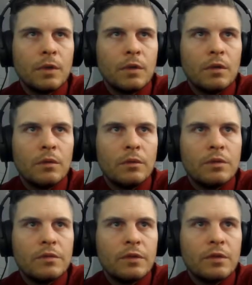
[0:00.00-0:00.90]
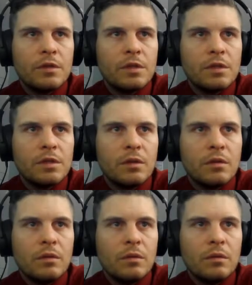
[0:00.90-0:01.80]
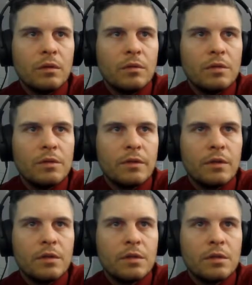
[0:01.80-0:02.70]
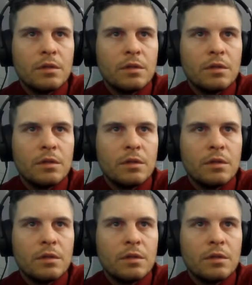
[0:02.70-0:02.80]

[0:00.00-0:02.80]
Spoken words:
Newest first, let's go lowest first.